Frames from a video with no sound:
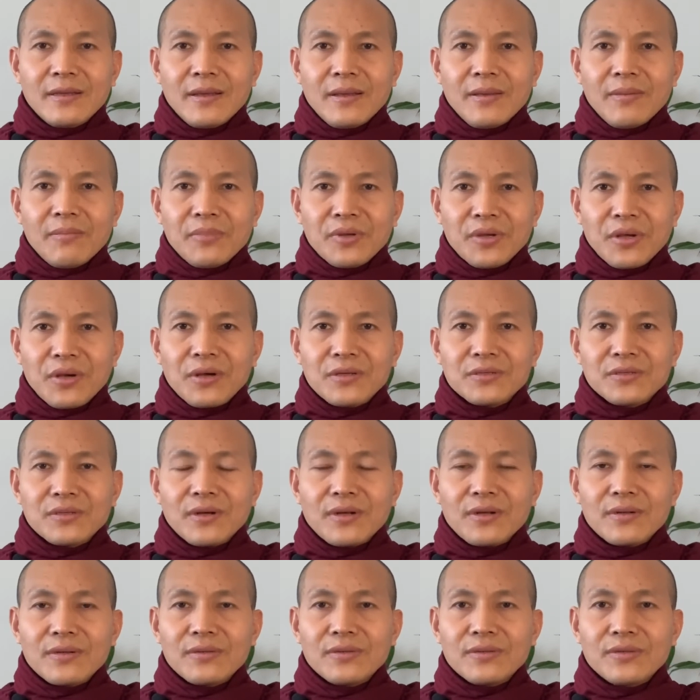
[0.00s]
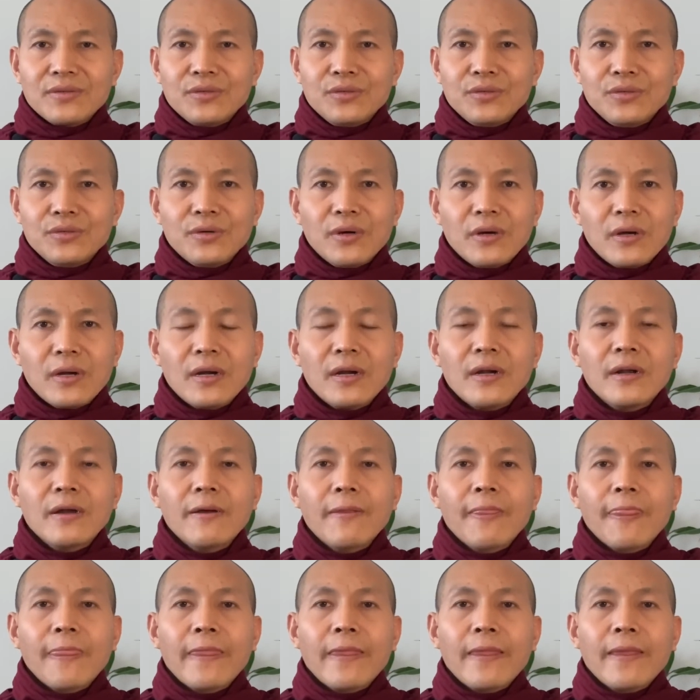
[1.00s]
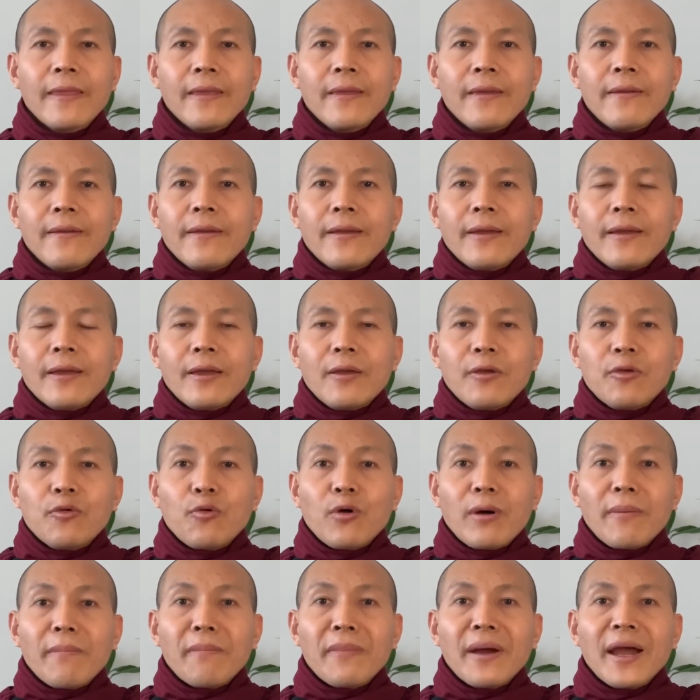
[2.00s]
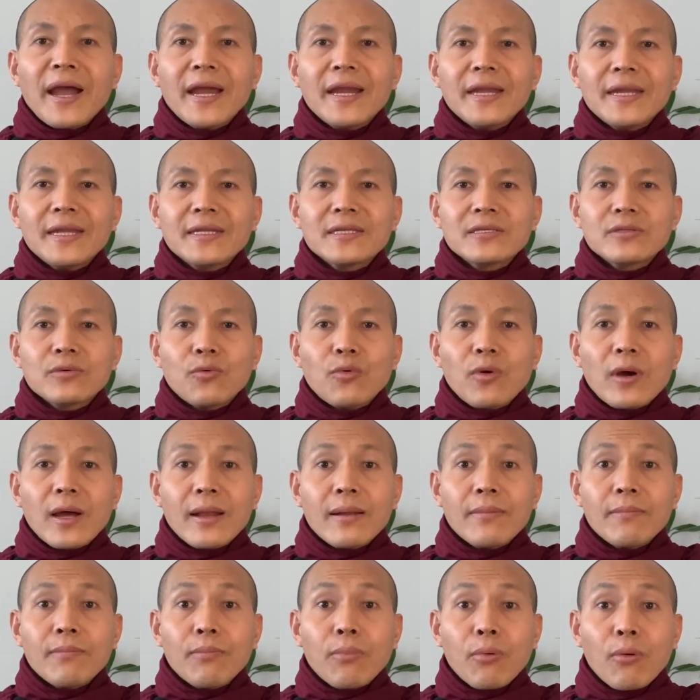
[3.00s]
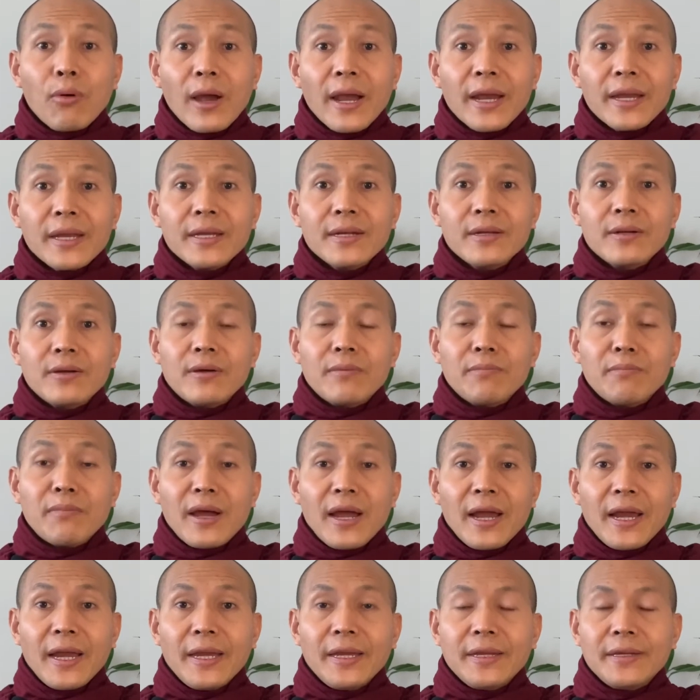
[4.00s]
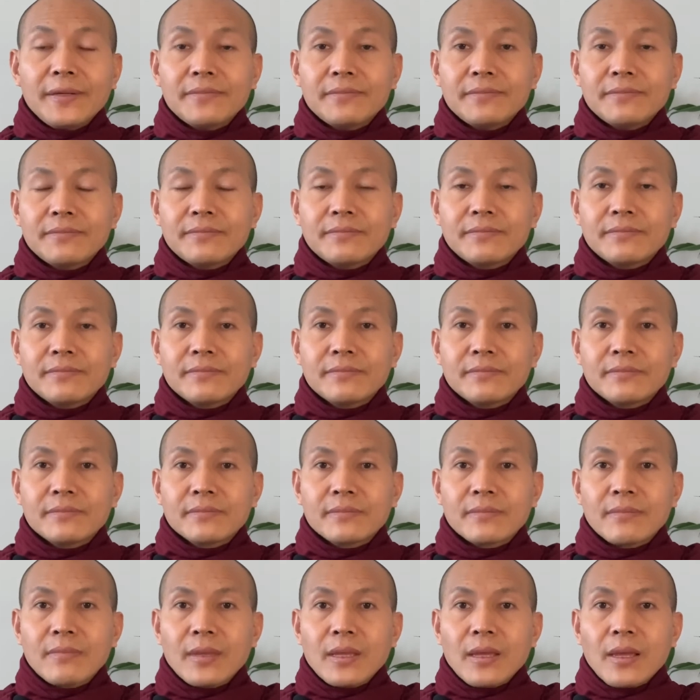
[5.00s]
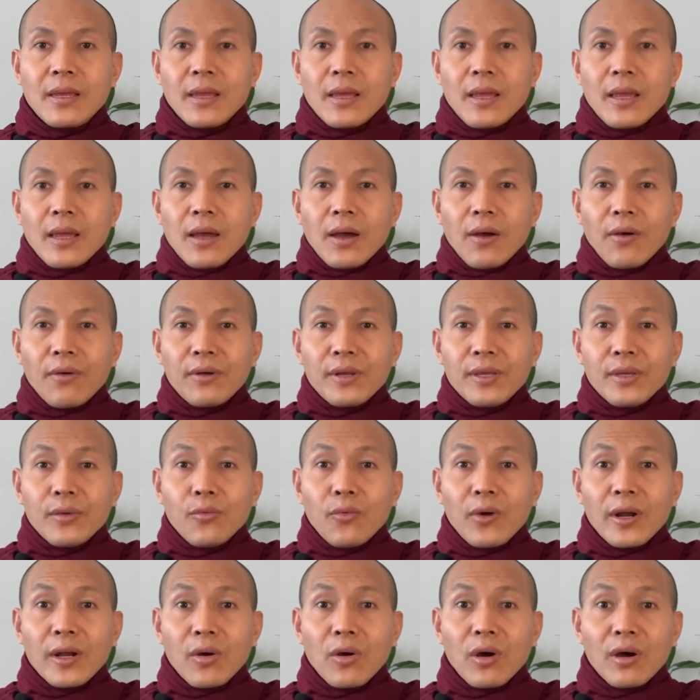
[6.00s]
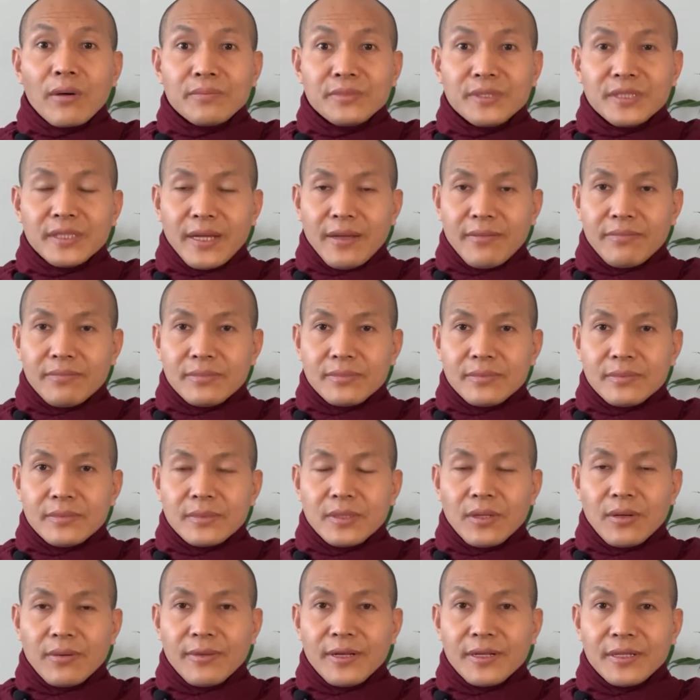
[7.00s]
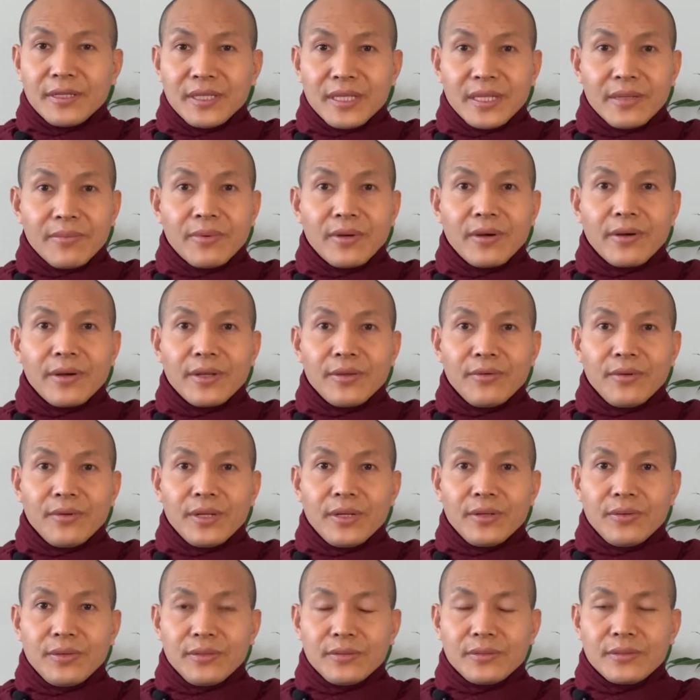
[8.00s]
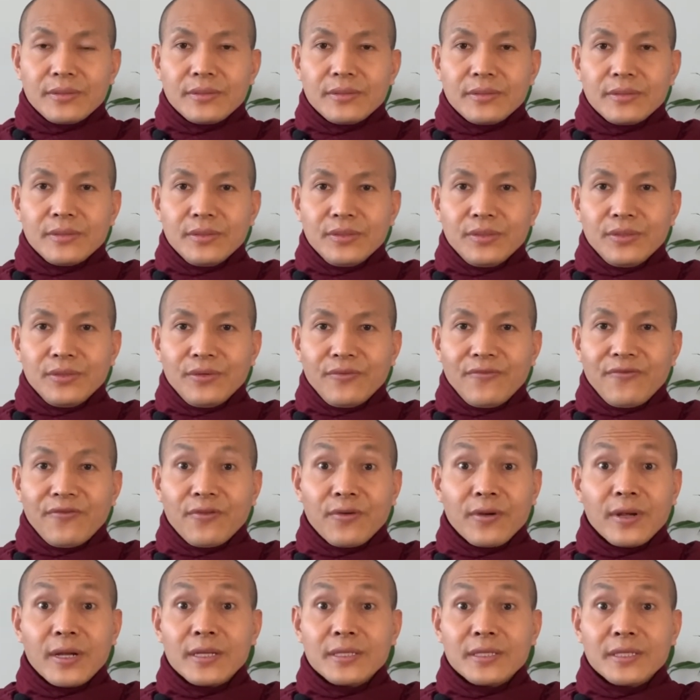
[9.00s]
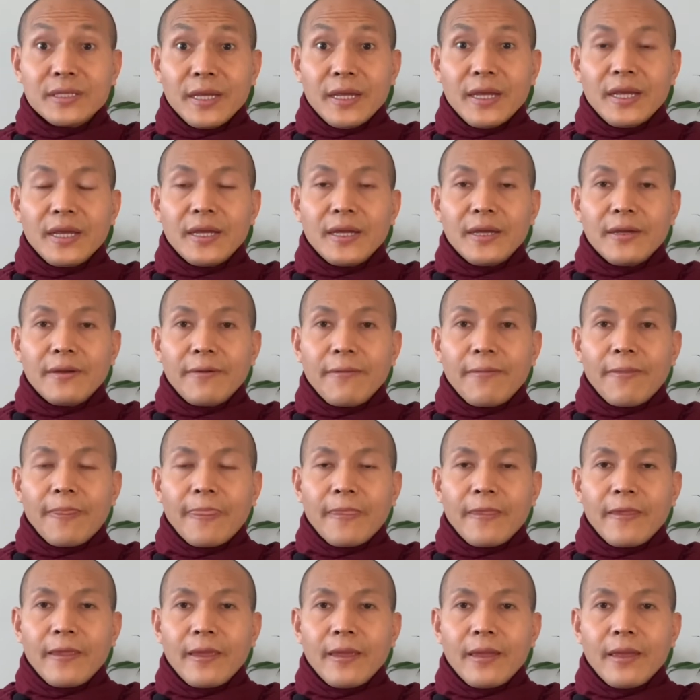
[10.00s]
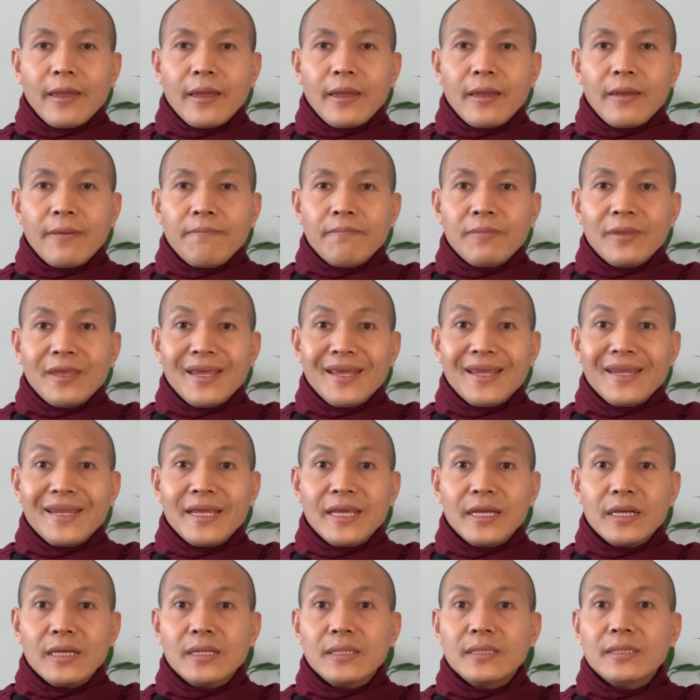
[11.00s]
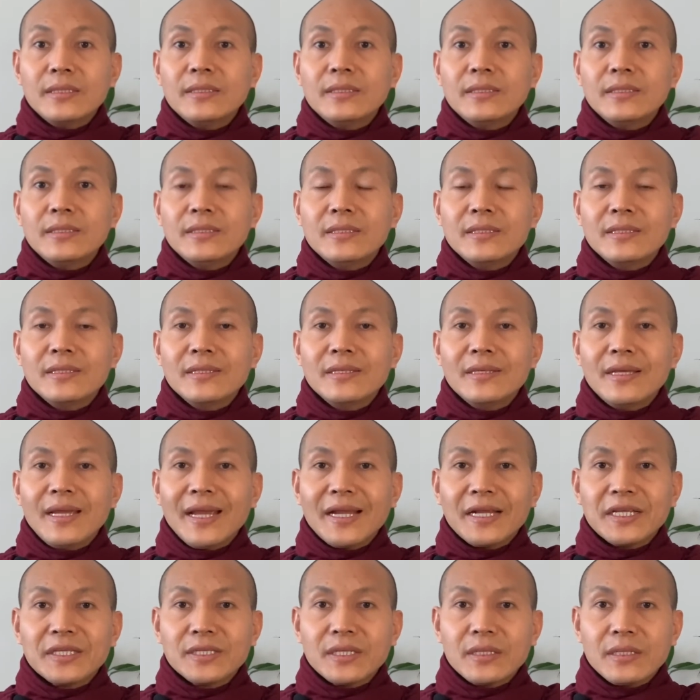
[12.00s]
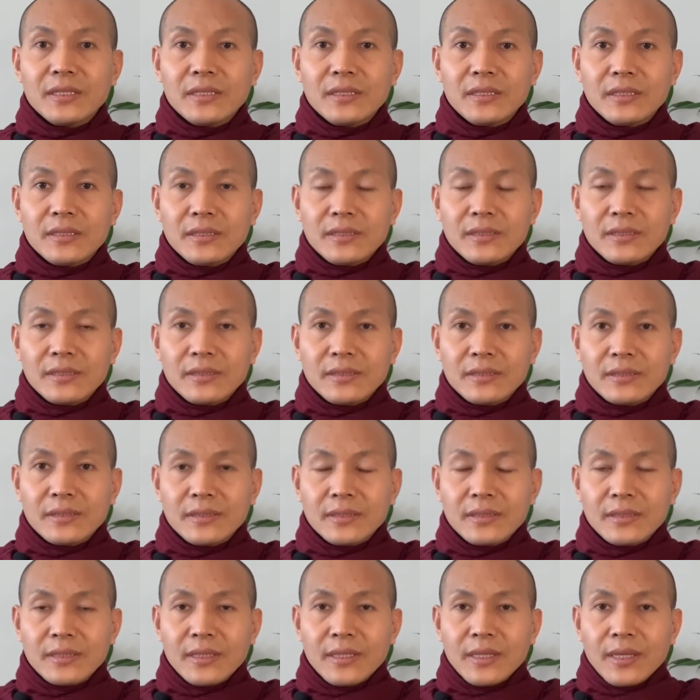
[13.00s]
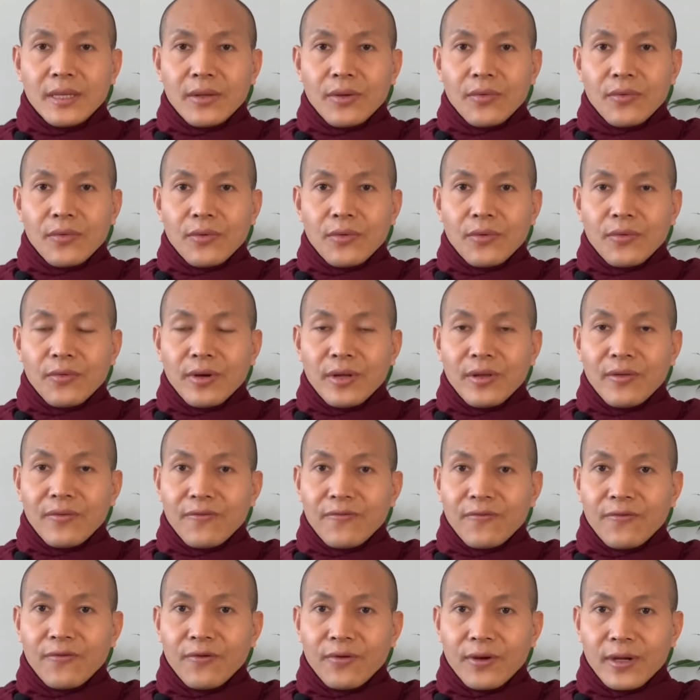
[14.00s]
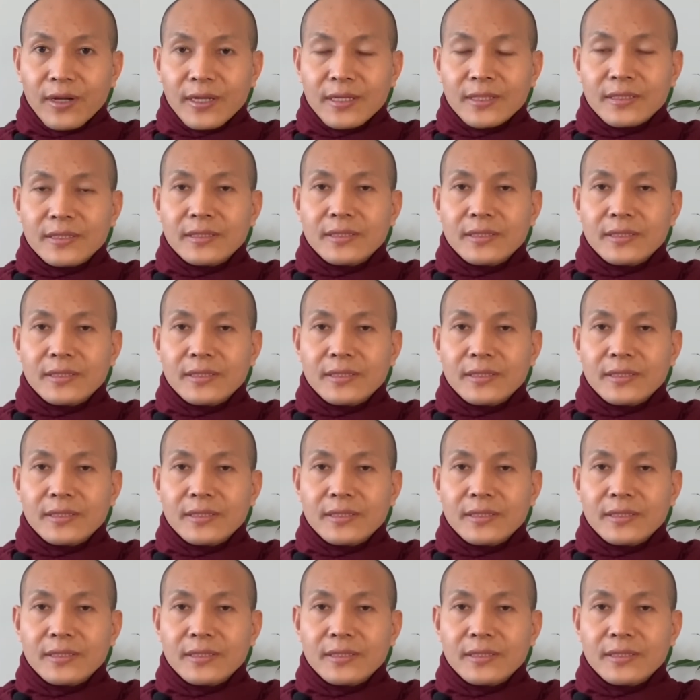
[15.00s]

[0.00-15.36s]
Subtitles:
Because of your mind is one point of mind. Only one object on the tip of your nose. You focus there. Inhale, exhale. When you focus